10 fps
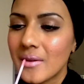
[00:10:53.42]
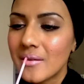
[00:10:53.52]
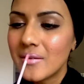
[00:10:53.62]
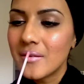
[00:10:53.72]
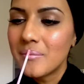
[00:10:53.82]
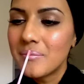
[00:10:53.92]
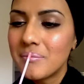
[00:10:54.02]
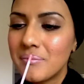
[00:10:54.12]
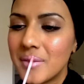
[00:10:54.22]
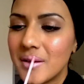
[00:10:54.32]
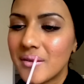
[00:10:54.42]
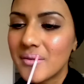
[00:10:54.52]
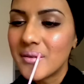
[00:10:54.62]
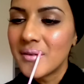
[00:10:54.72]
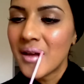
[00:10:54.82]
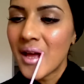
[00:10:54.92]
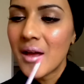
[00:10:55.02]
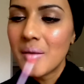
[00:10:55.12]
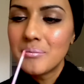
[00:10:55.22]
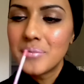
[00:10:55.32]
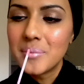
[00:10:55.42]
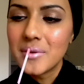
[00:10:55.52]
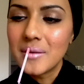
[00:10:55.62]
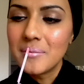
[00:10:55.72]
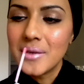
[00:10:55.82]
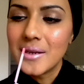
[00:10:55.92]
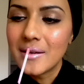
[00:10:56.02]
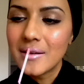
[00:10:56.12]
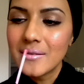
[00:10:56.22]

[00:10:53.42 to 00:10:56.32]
It's a beautiful bubblegum pink.